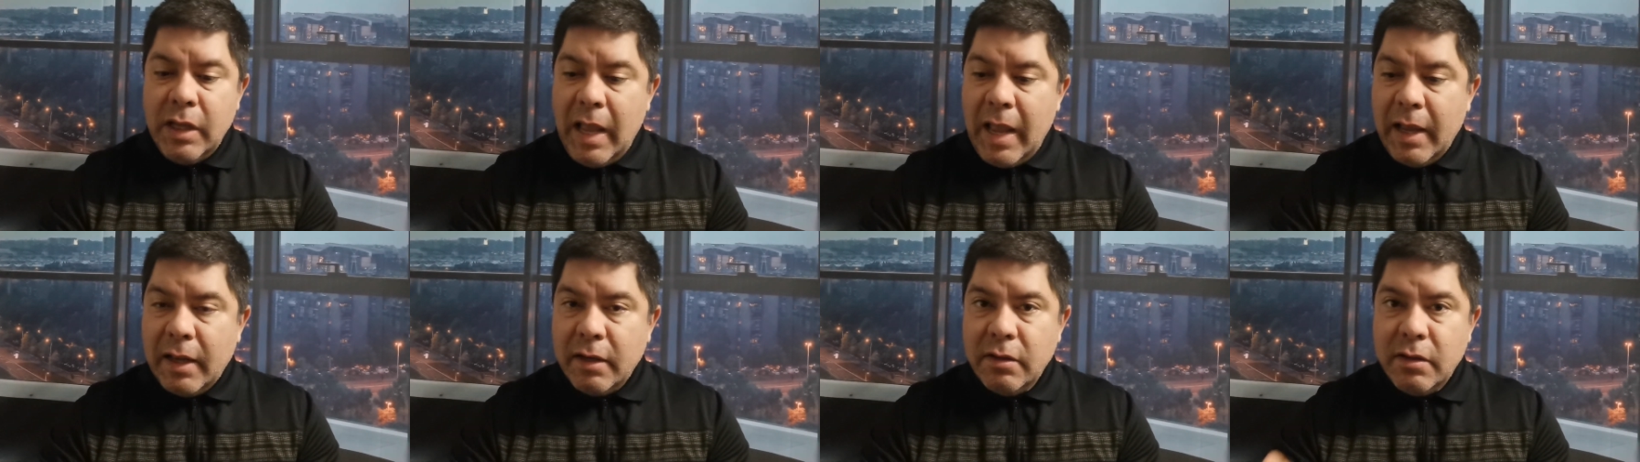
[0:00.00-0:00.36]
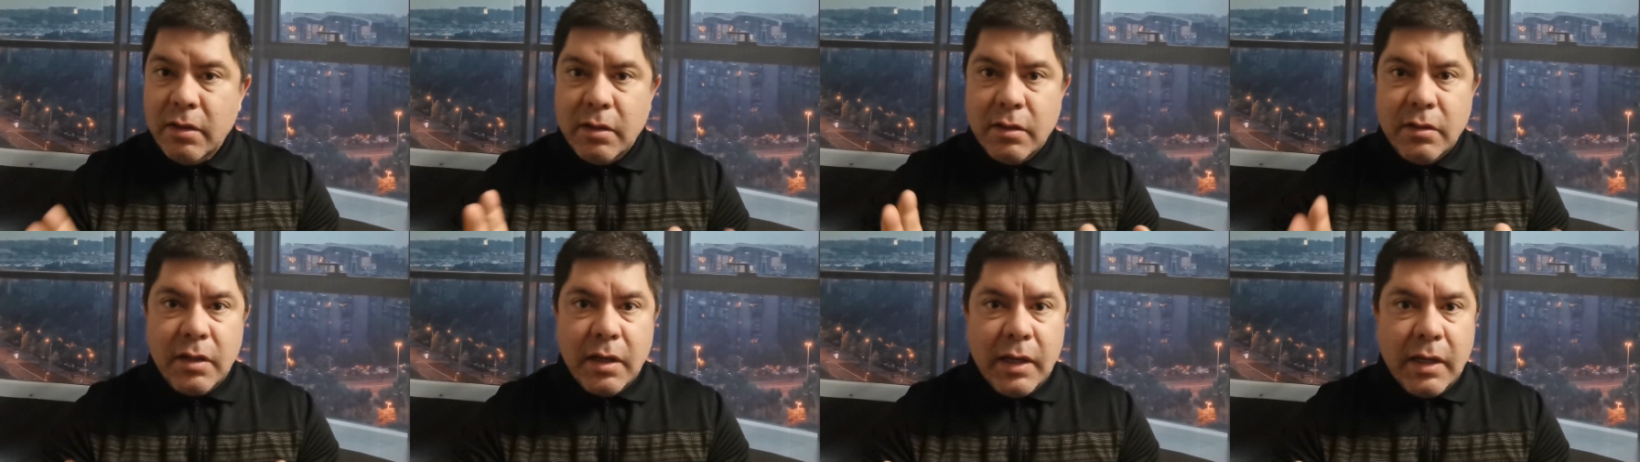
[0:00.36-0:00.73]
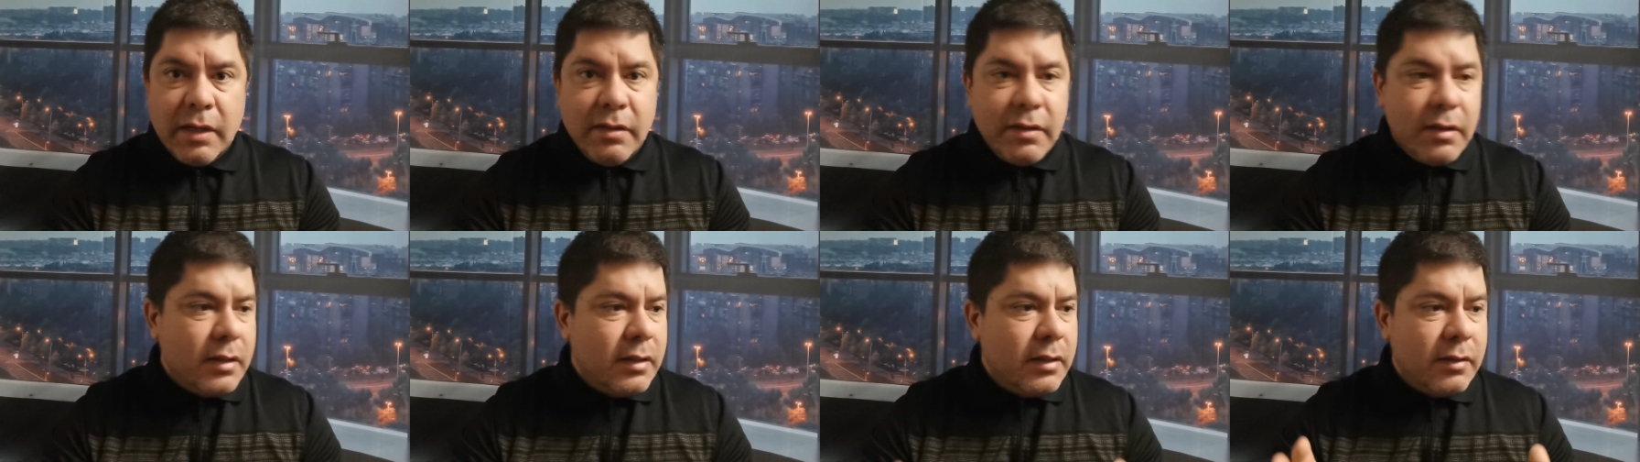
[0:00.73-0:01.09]
And the
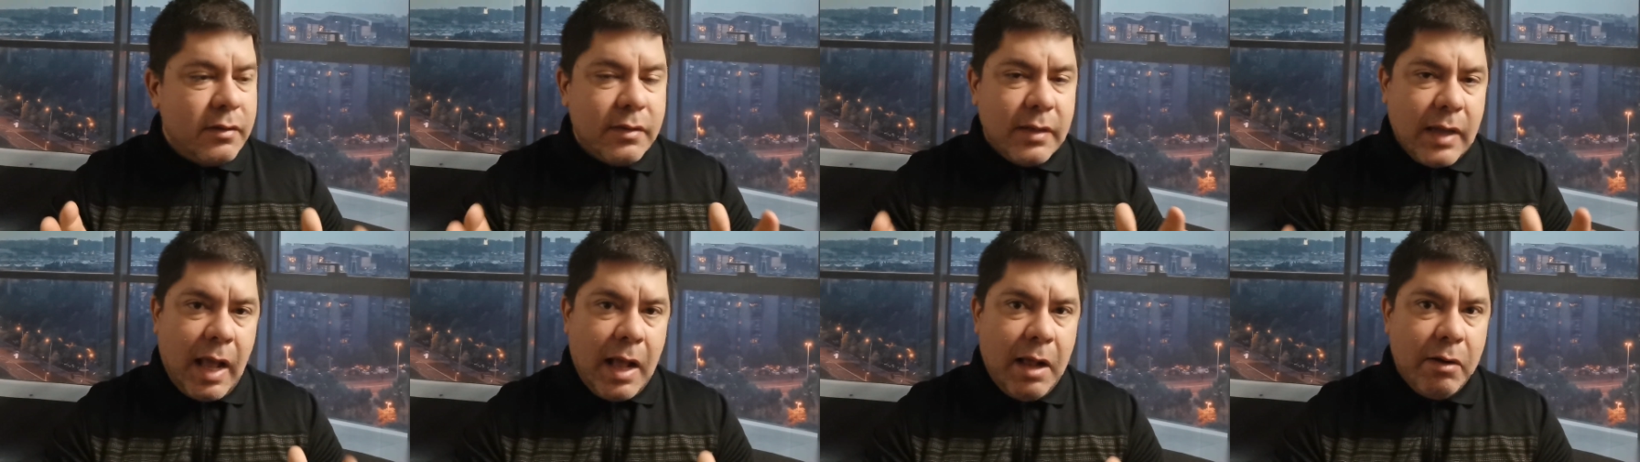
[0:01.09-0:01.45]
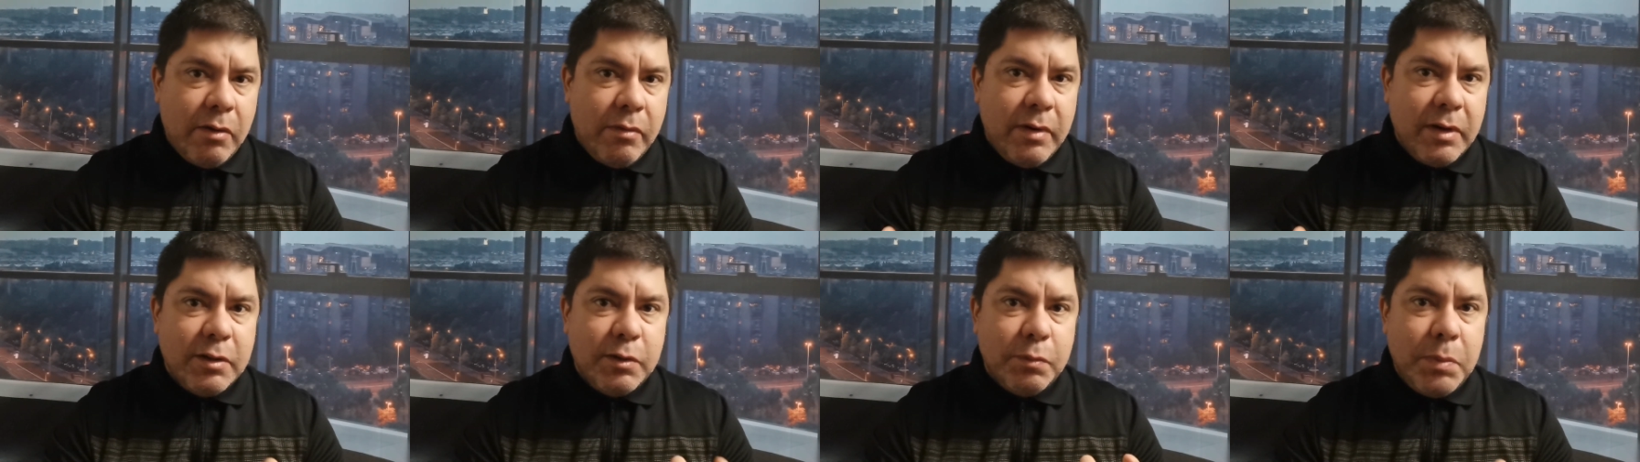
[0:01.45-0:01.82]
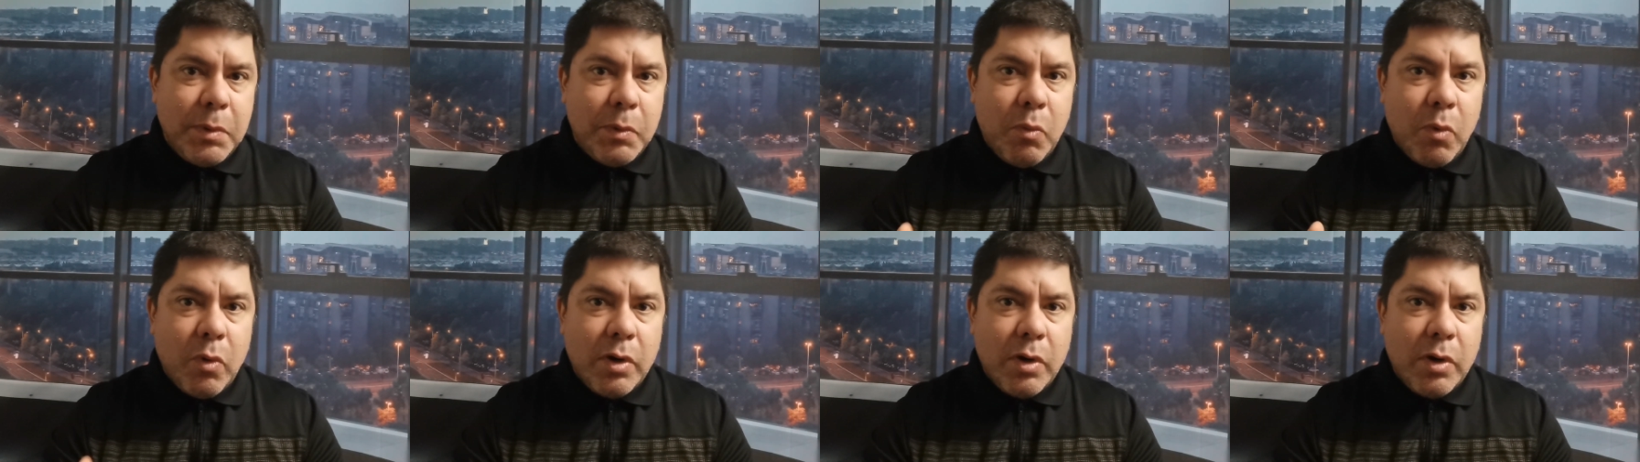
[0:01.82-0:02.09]
nice thing is Algorand's been